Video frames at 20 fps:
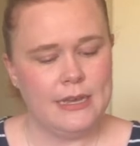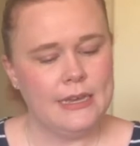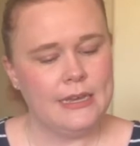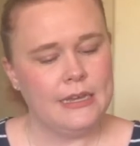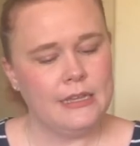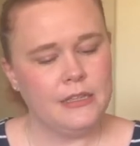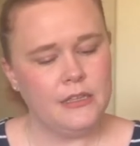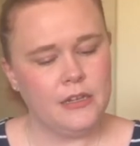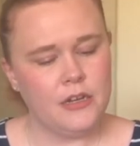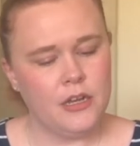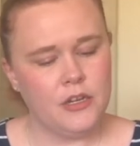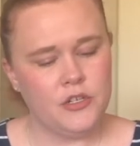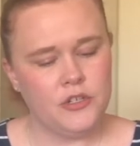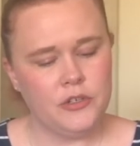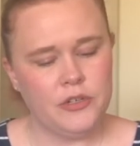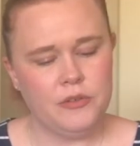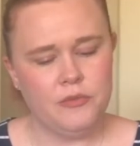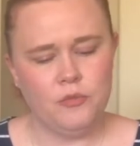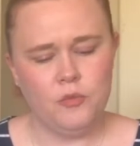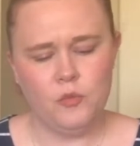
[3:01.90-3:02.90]
is a
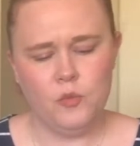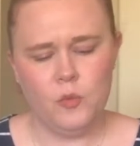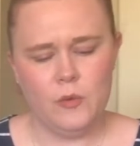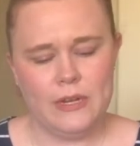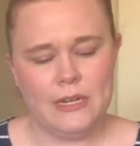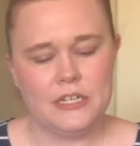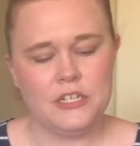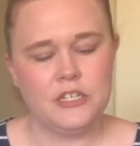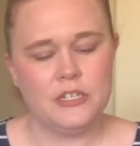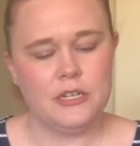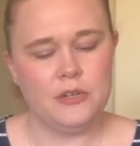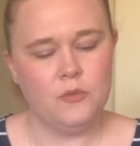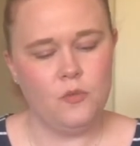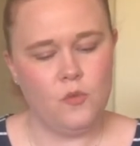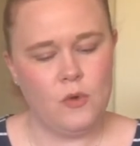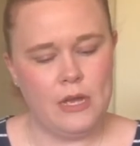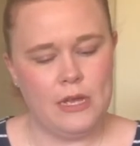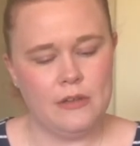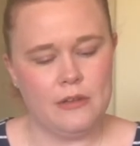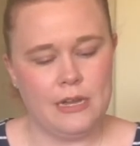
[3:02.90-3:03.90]
country rich in
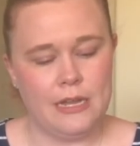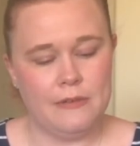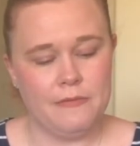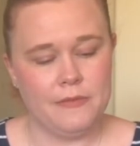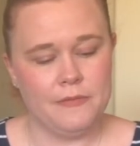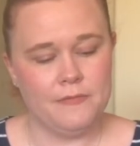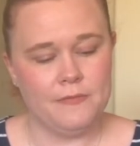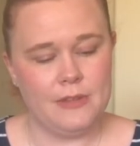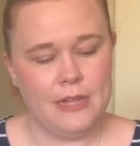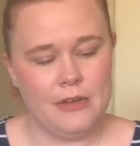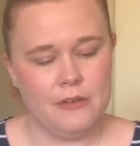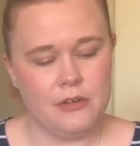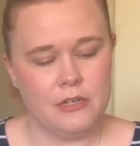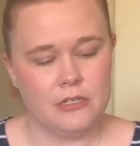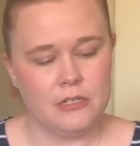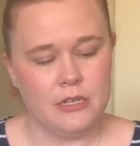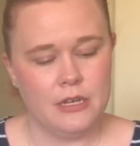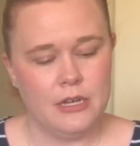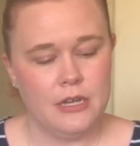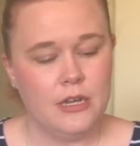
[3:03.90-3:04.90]
wildlife and
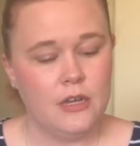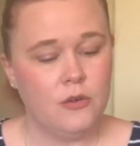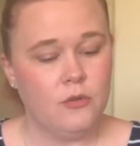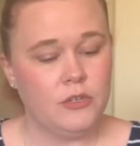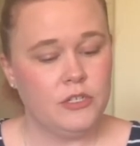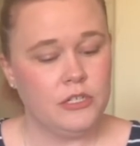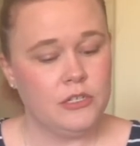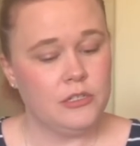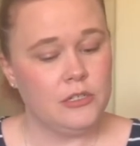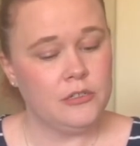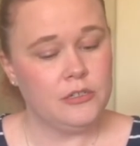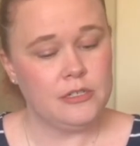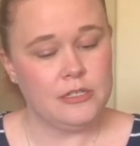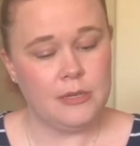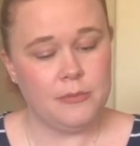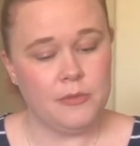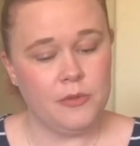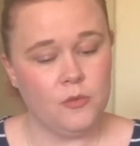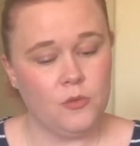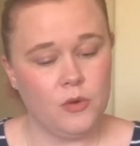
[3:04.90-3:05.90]
flowers, which includes some
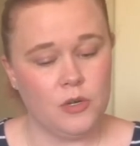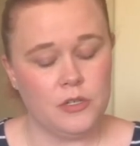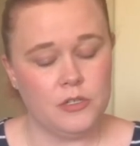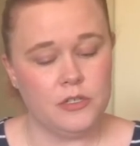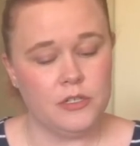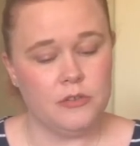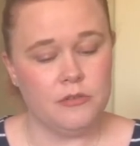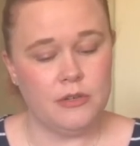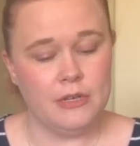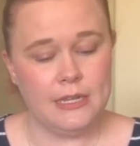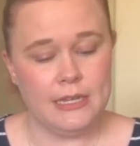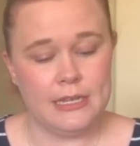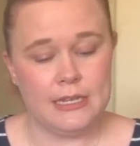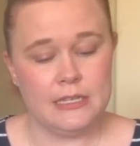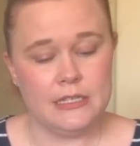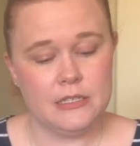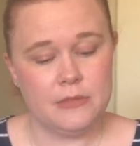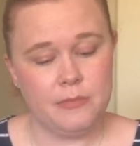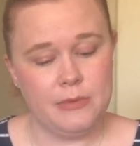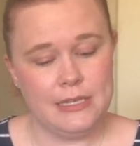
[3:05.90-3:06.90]
of the world's unique
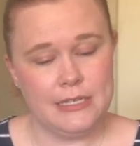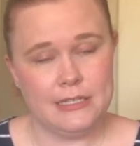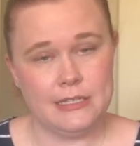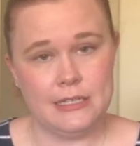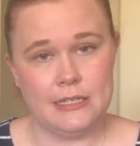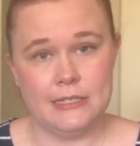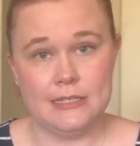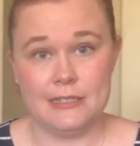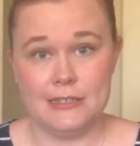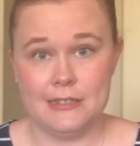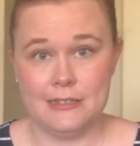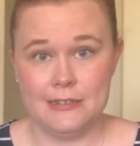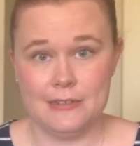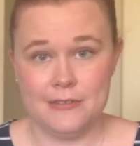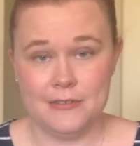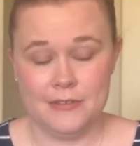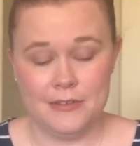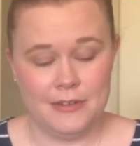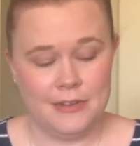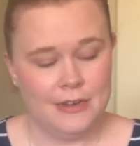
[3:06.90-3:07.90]
species.
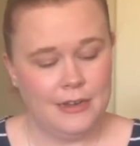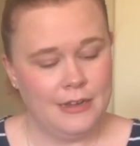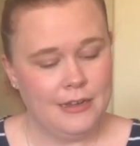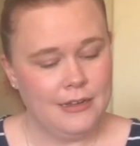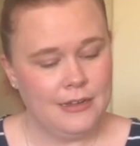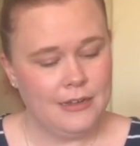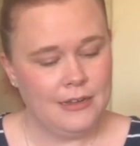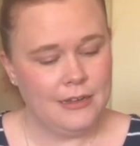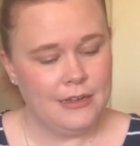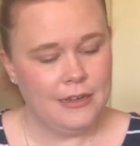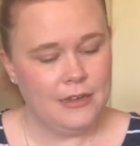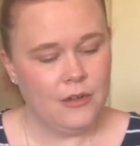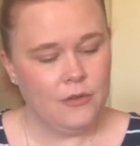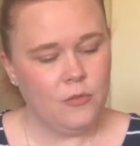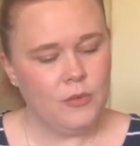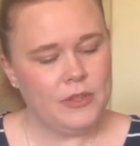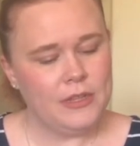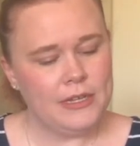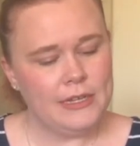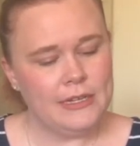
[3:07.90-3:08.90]

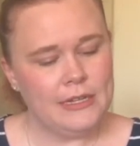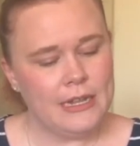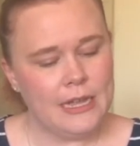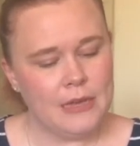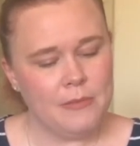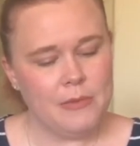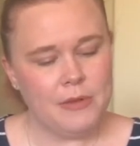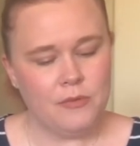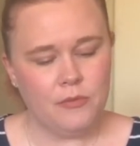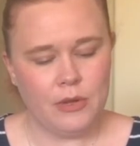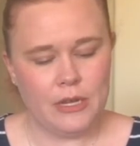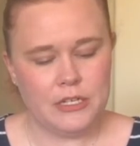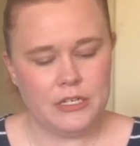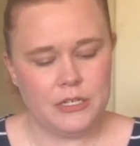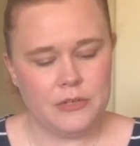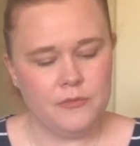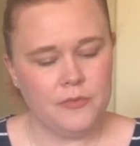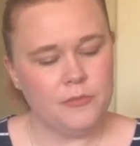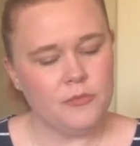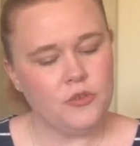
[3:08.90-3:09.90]
With a climate
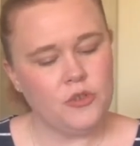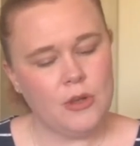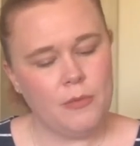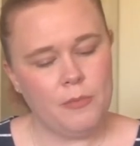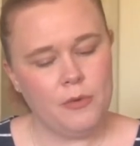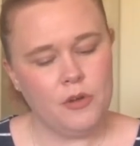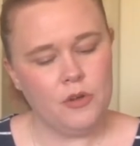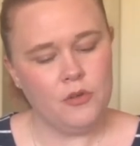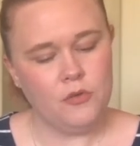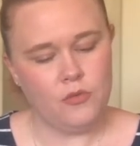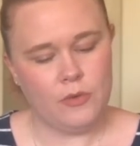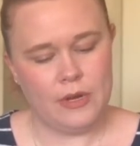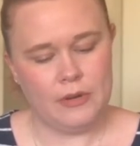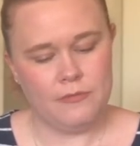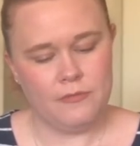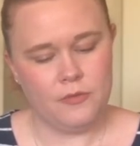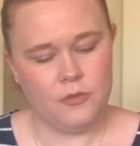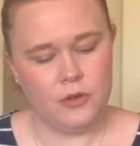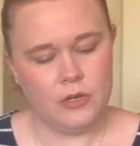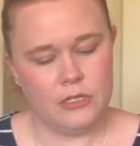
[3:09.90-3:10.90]
ranging from tropical
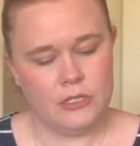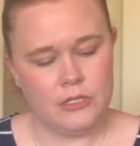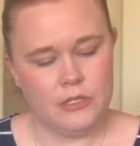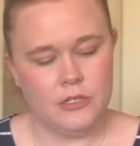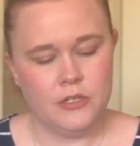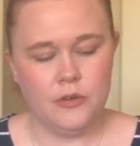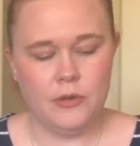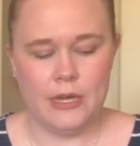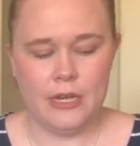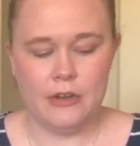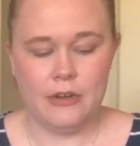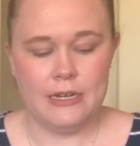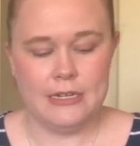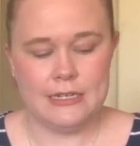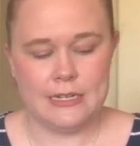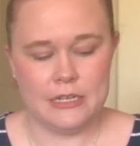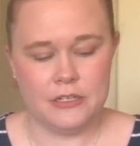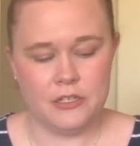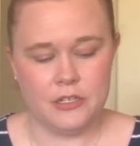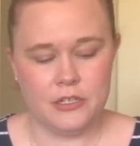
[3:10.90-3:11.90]
rainforest to arid
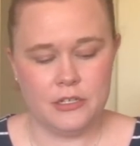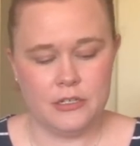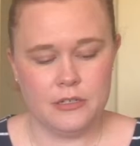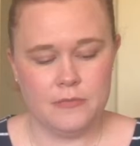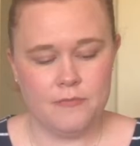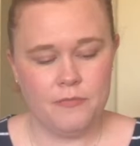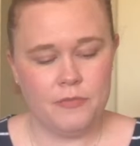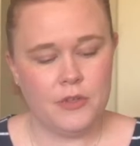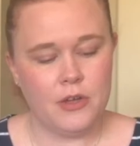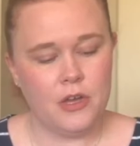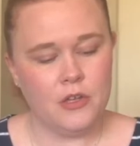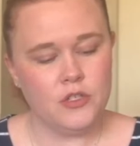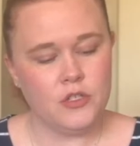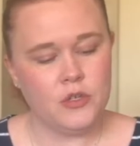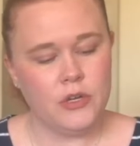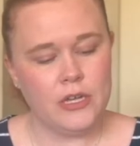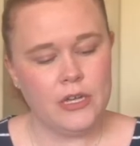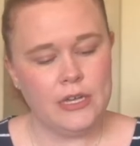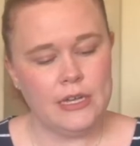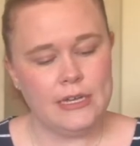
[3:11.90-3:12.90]
desert,
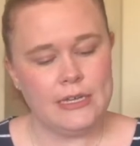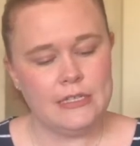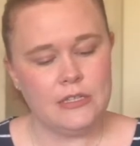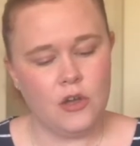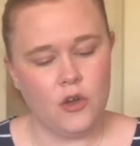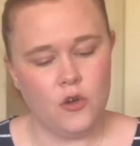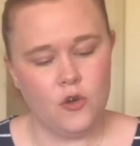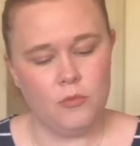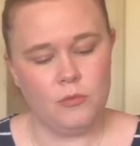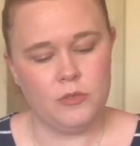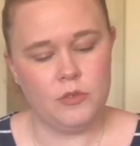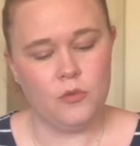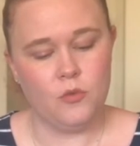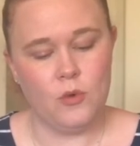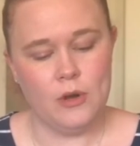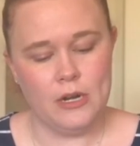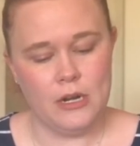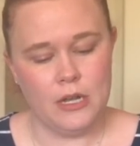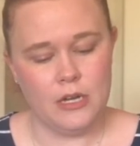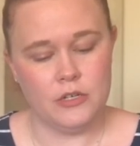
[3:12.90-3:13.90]
Australia is home to
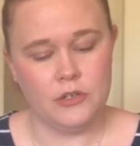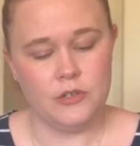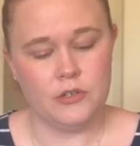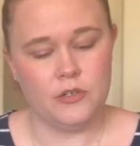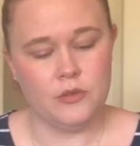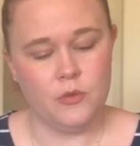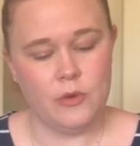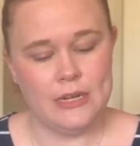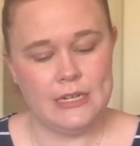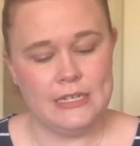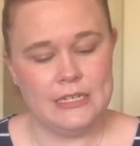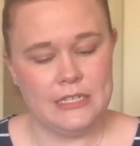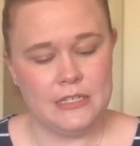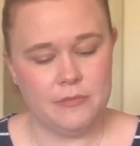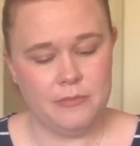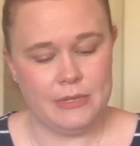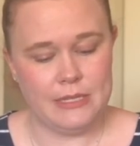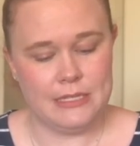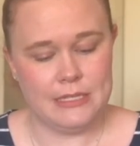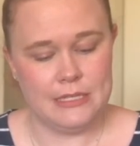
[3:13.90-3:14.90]
120
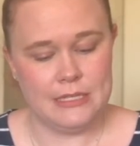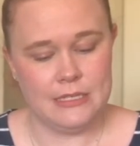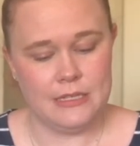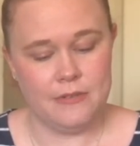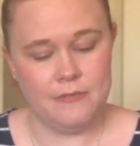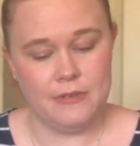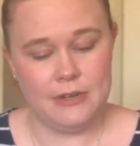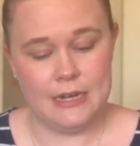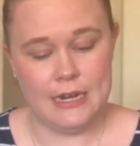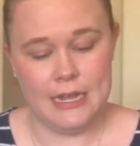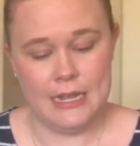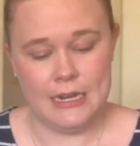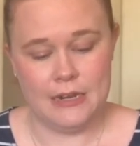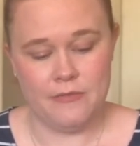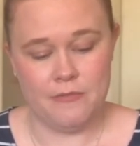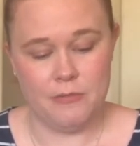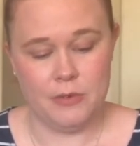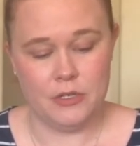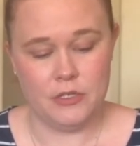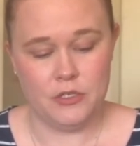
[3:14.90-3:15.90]
species of
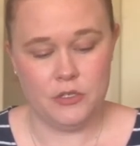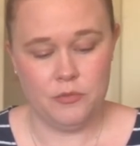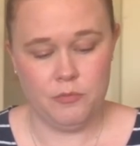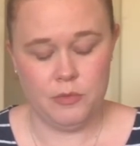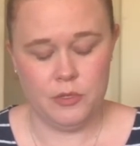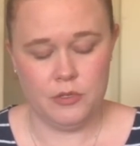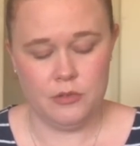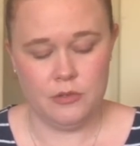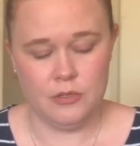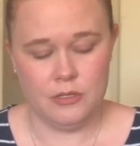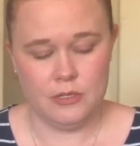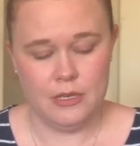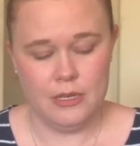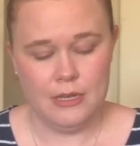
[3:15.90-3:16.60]
native marsupials,